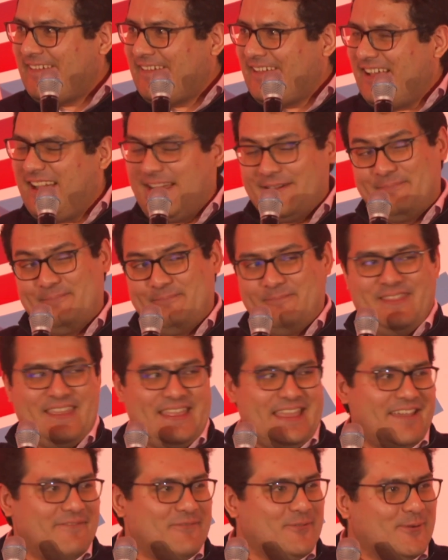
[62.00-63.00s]
I
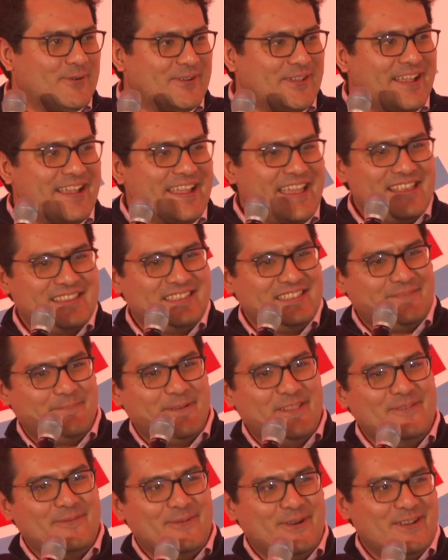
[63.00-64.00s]
think everyone can guess it's
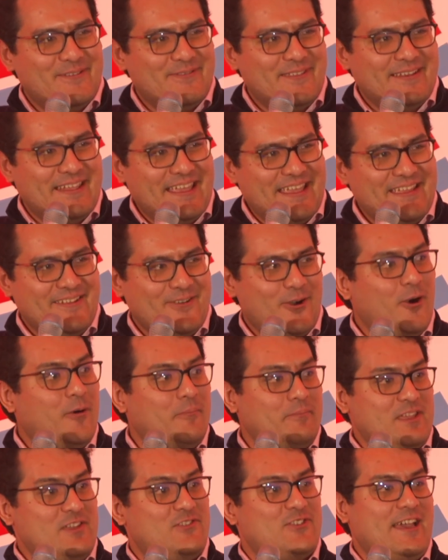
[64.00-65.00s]
been the word of the day,
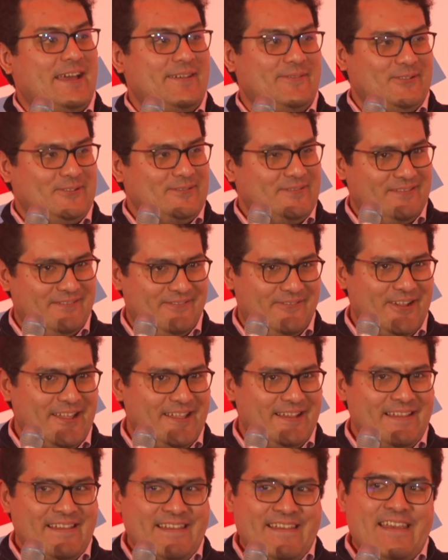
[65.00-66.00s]
omnichannel, right?
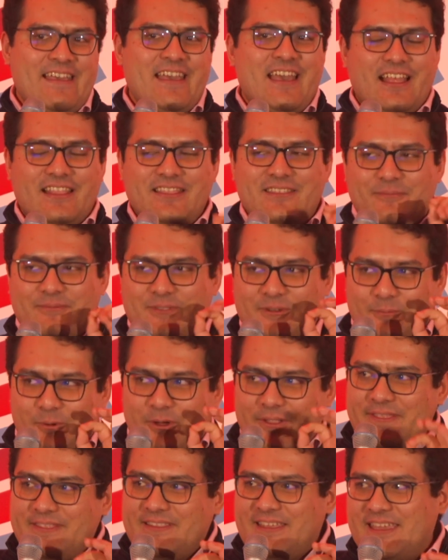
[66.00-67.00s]
And the
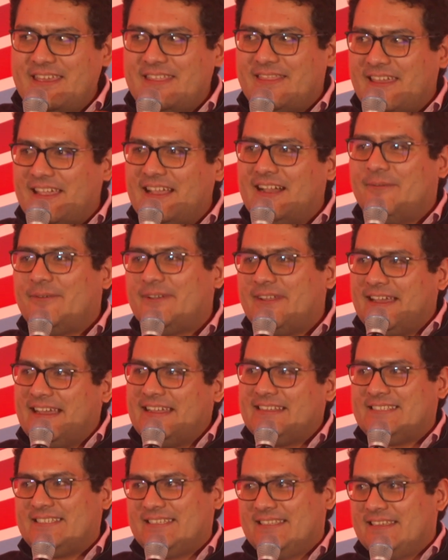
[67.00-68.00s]
one key thing I want to
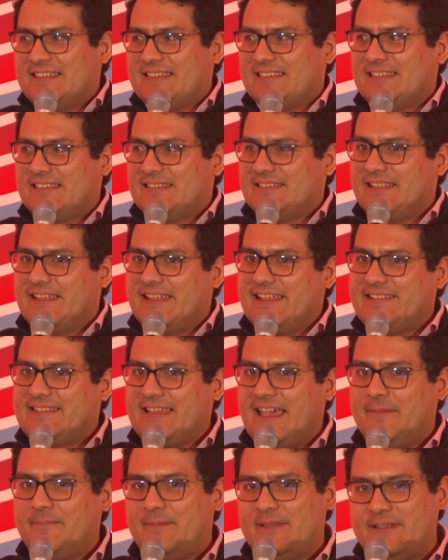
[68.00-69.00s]
add to this is that it's
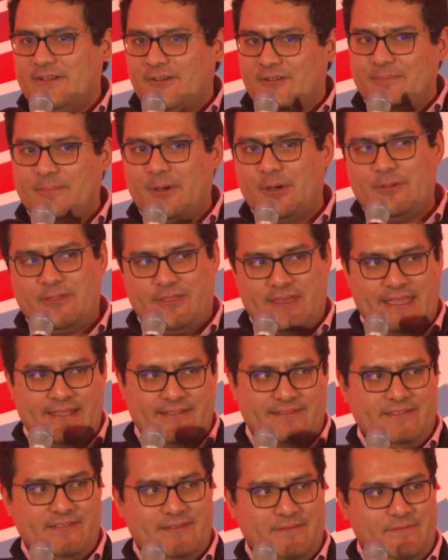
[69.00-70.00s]
happening on both
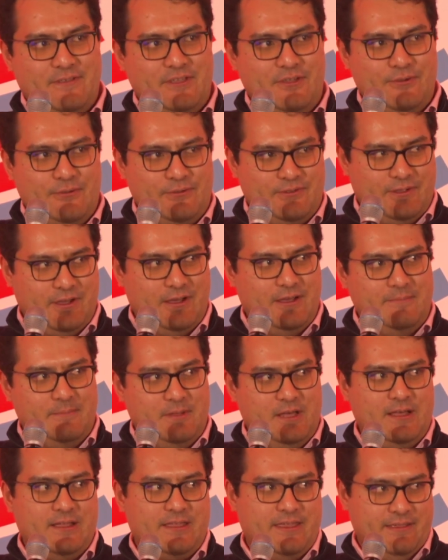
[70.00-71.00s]
ends of the used car
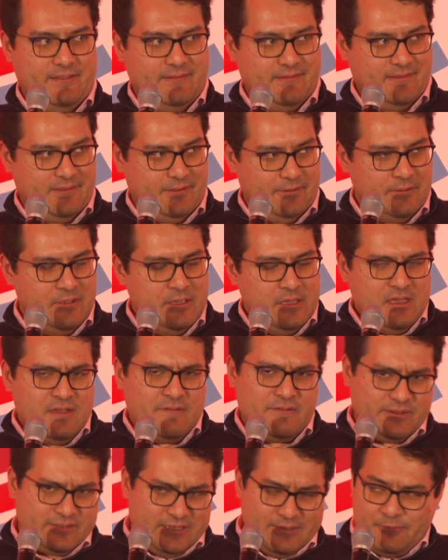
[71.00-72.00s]
market. So,
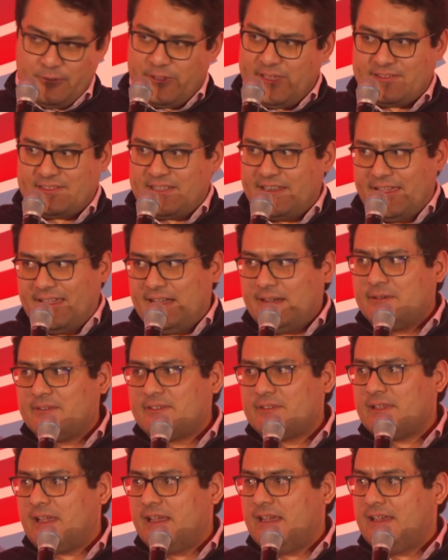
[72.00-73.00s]
for example, yesterday
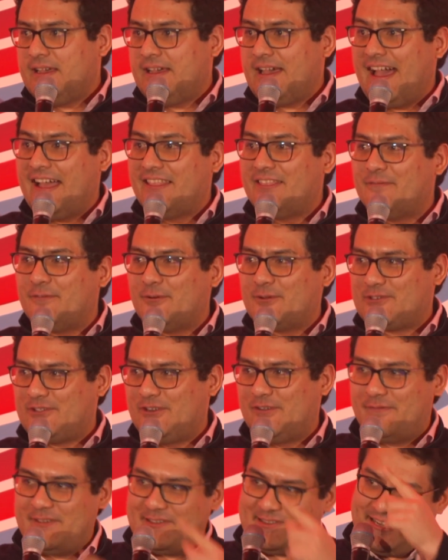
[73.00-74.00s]
I had the fortune
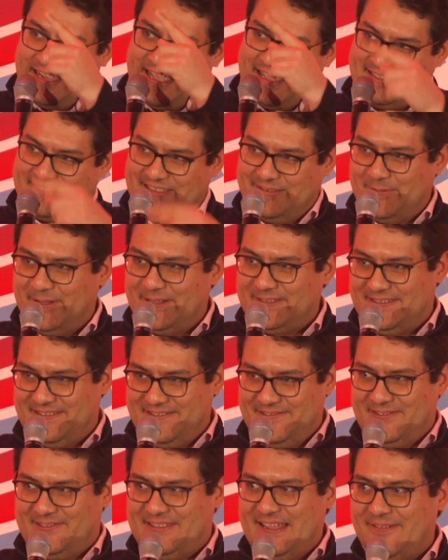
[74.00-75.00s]
of visiting Aston Martin
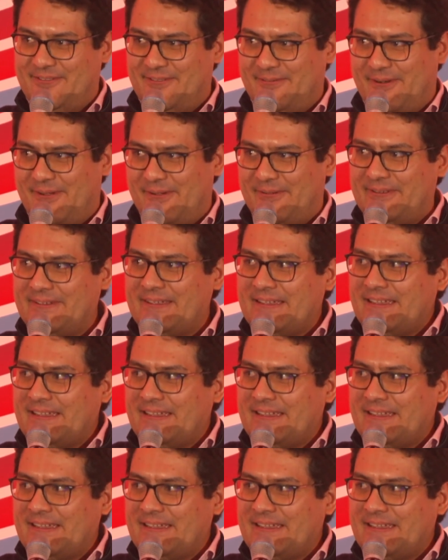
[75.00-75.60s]
just down the road,